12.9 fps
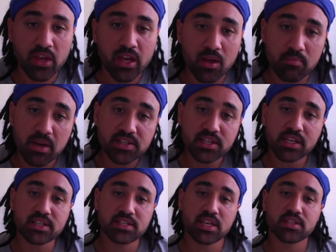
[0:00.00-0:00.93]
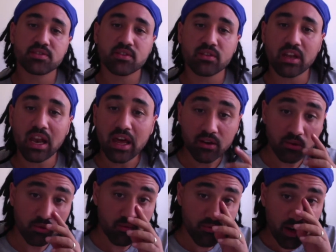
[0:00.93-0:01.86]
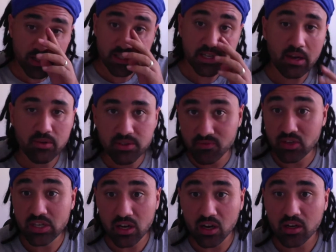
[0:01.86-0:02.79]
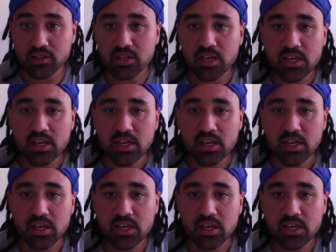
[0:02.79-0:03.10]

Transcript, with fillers: It basically says that the landlord rented out his vineyard